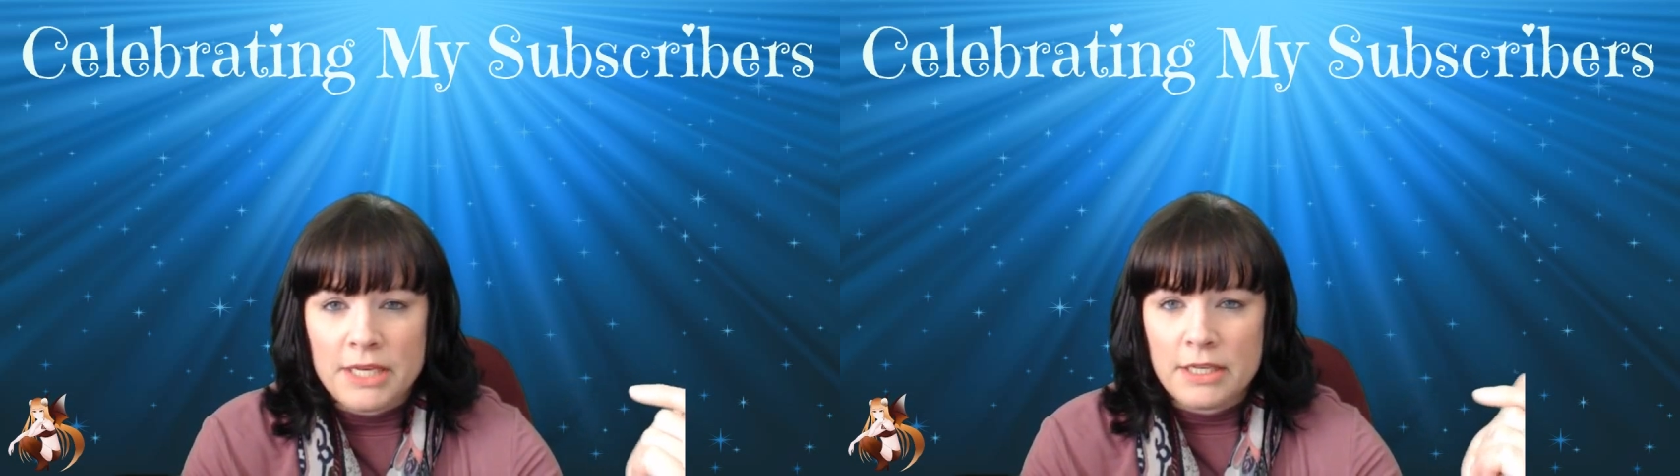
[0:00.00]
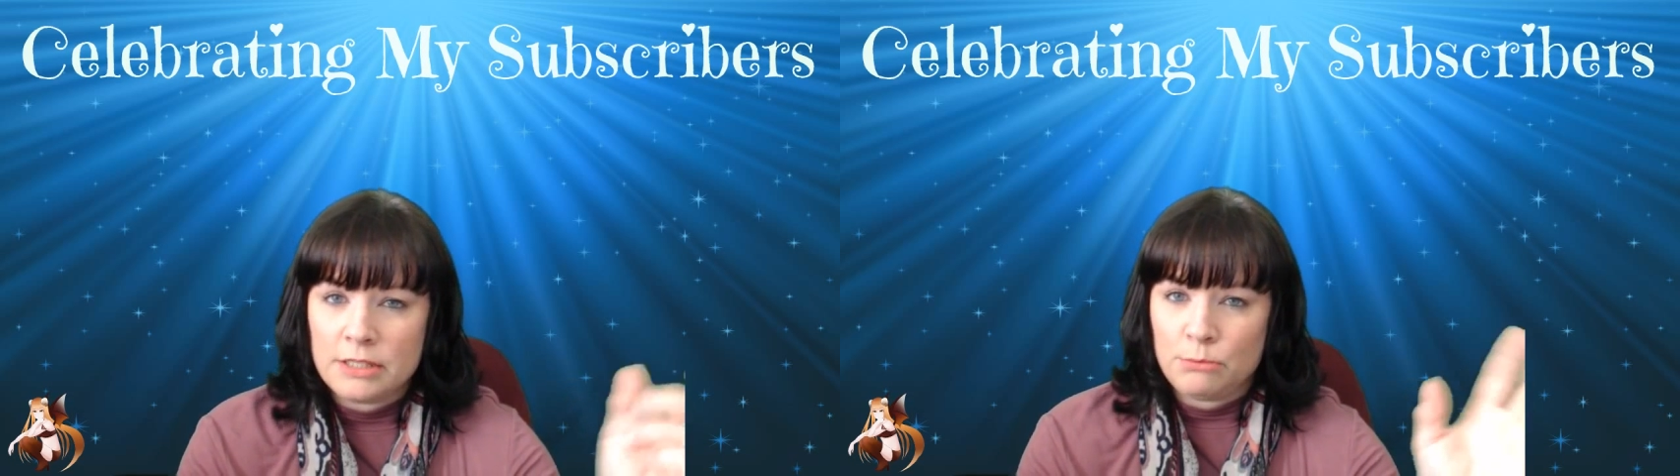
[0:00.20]

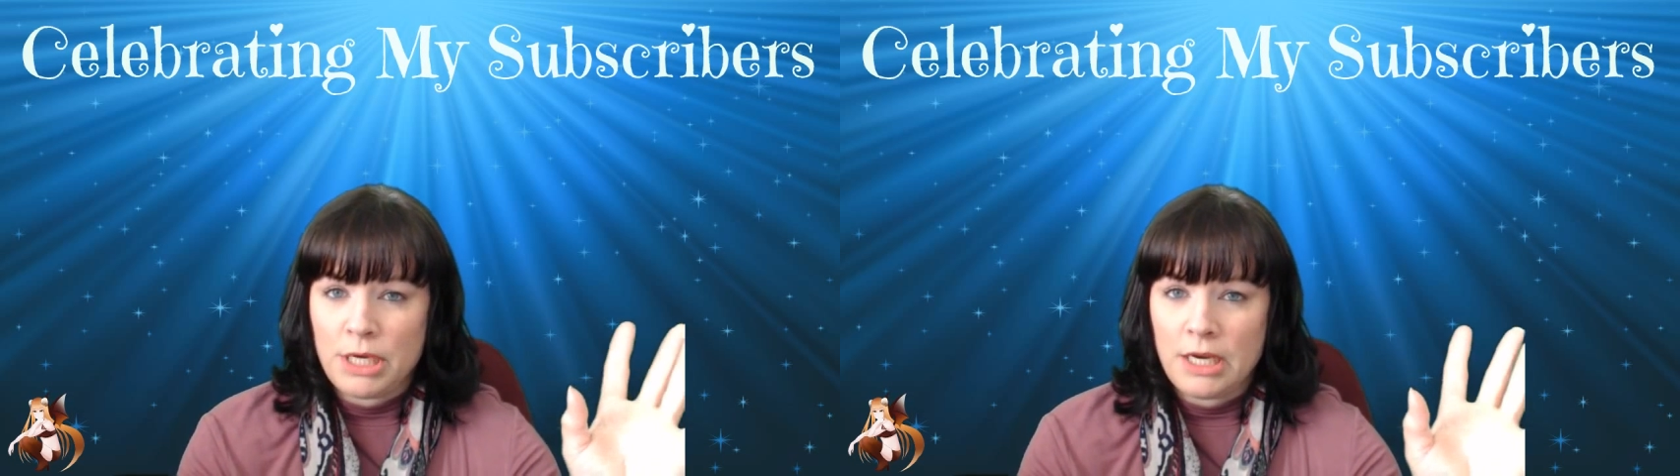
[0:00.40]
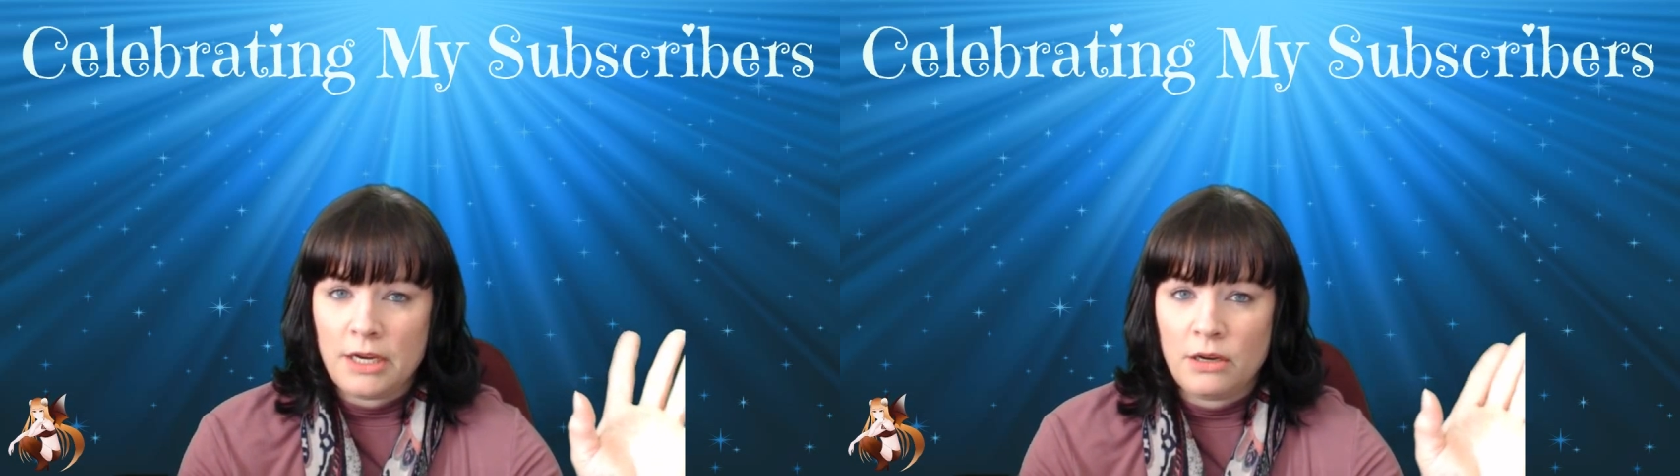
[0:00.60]
doesn't
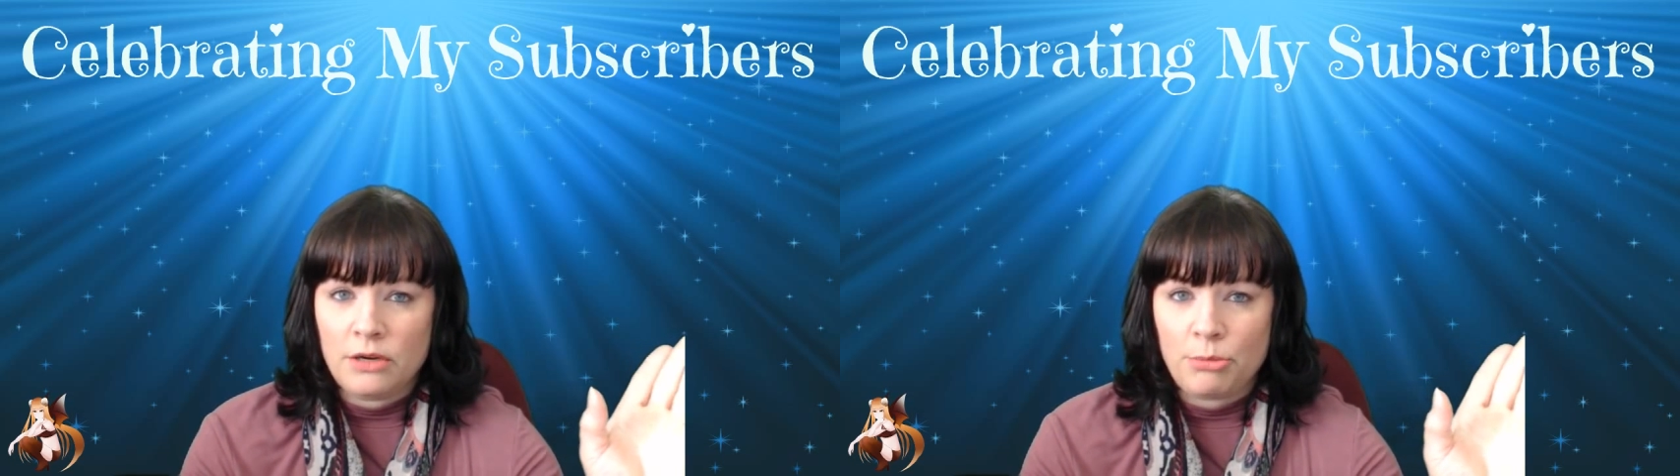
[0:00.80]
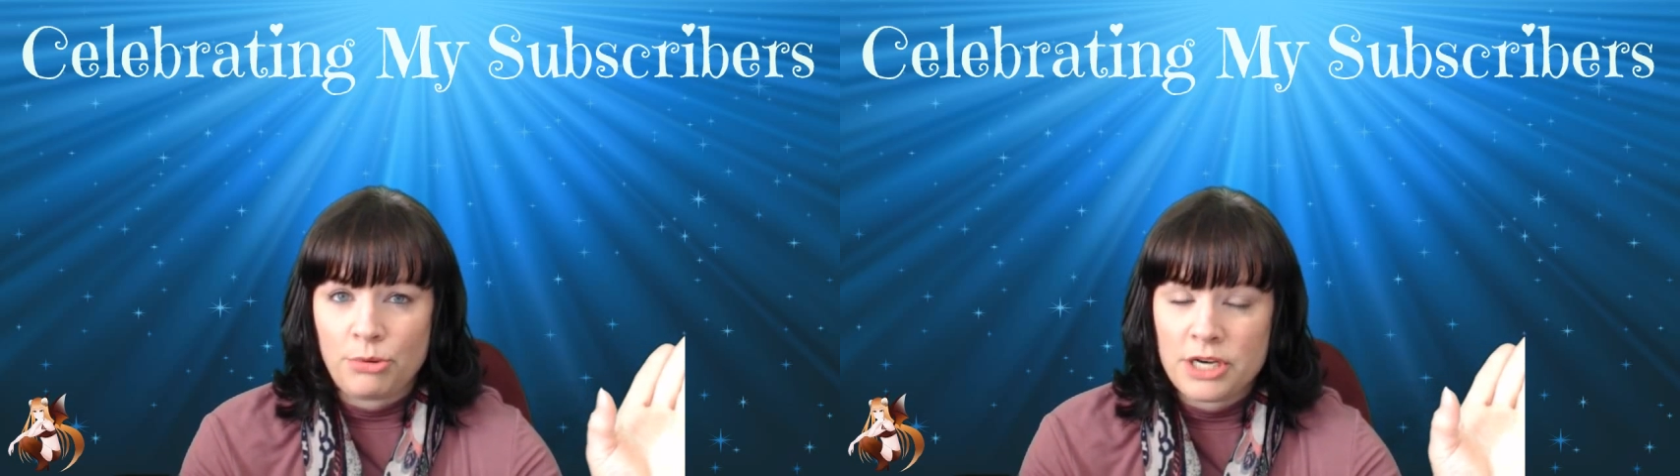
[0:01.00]
mean I don't
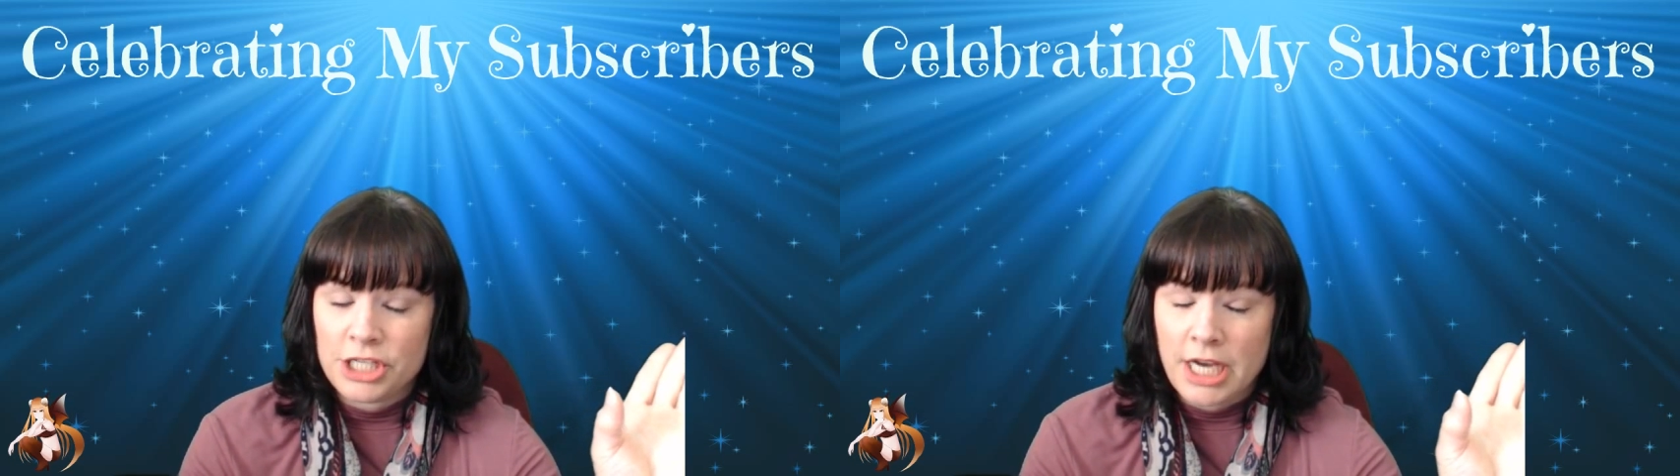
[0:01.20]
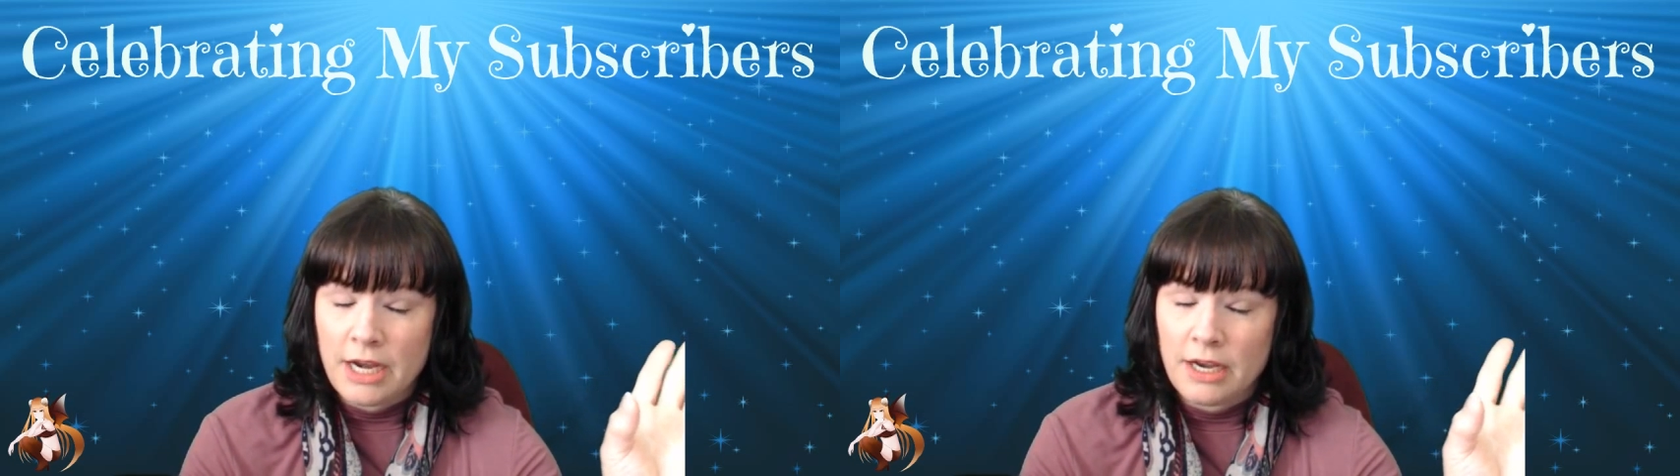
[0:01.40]

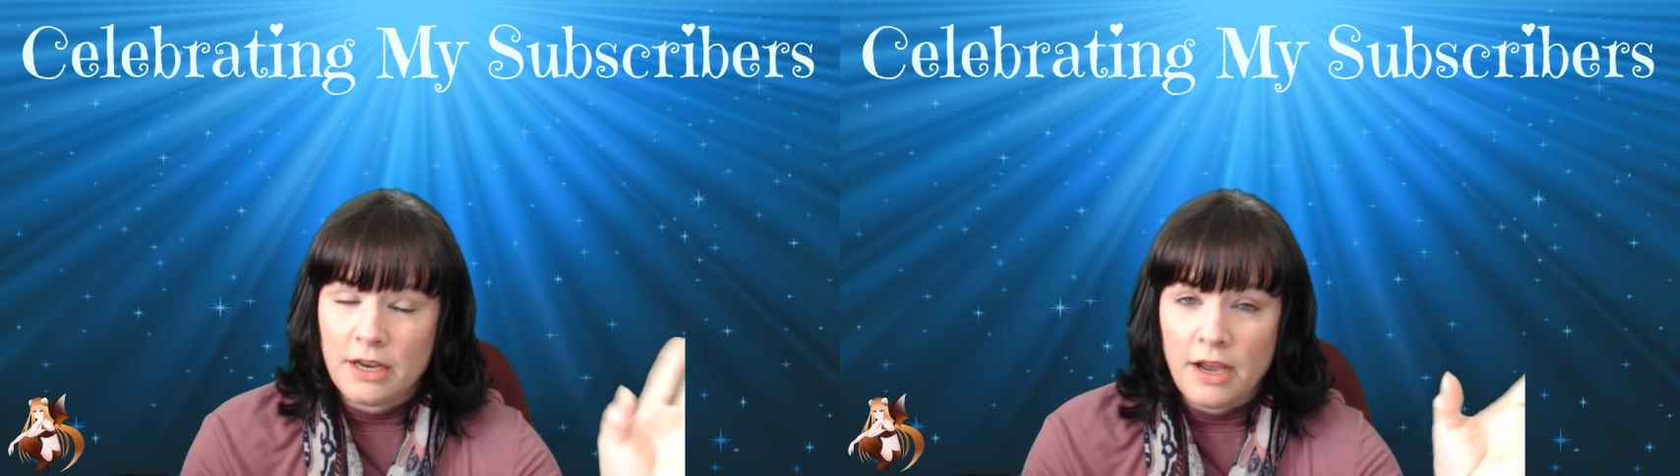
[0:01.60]
appreciate it.